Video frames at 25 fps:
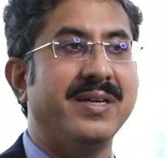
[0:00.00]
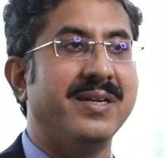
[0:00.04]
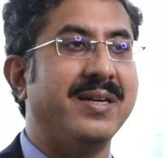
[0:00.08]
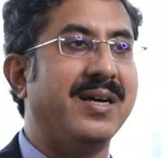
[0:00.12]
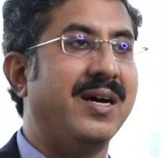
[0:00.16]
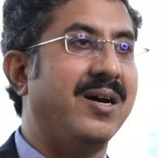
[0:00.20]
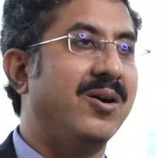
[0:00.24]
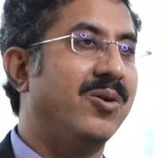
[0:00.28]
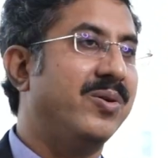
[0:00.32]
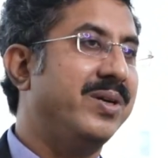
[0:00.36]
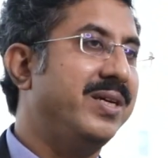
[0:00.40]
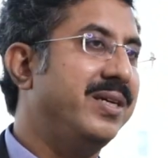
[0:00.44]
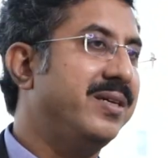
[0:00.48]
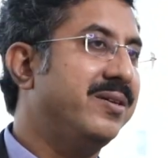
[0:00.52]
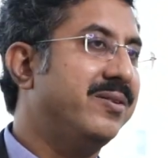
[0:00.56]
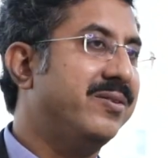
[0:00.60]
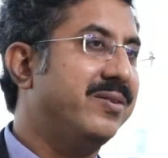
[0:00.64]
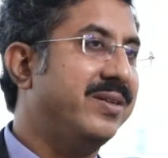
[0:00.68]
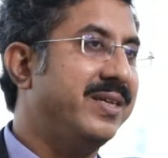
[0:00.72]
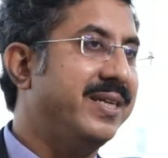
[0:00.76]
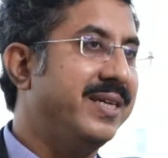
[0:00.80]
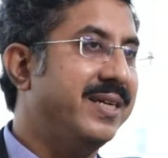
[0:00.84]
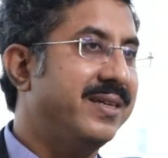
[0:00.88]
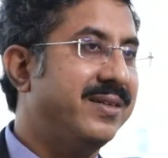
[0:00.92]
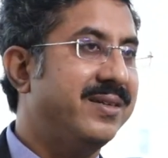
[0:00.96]
and how he
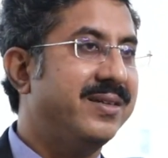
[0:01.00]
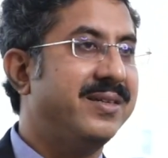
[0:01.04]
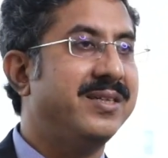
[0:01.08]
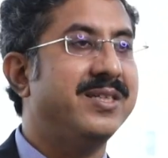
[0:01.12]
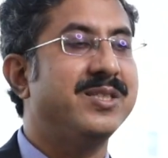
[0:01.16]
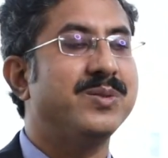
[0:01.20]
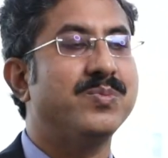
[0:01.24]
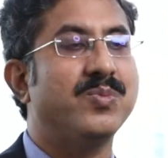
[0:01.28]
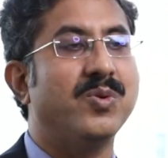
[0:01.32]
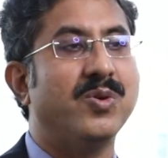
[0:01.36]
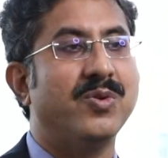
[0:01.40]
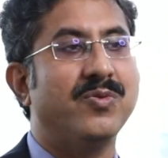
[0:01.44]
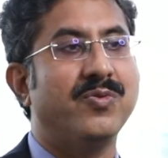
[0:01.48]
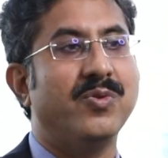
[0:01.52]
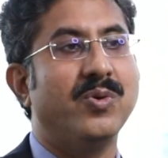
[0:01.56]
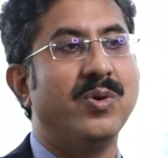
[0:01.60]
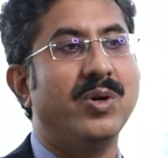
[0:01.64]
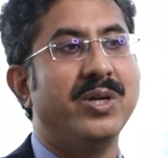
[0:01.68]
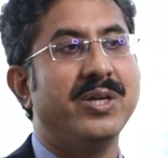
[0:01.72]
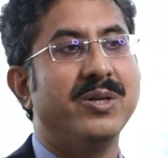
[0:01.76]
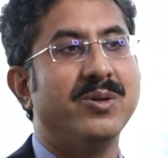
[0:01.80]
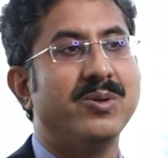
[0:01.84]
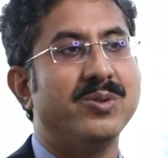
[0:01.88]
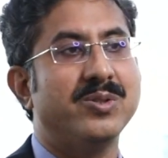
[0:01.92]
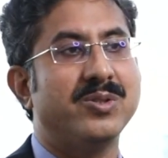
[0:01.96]
created his
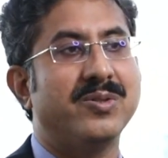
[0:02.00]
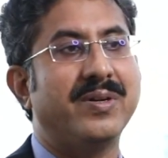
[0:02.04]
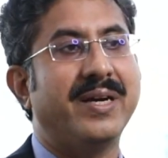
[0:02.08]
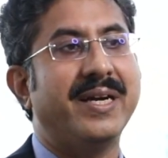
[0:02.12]
portfolios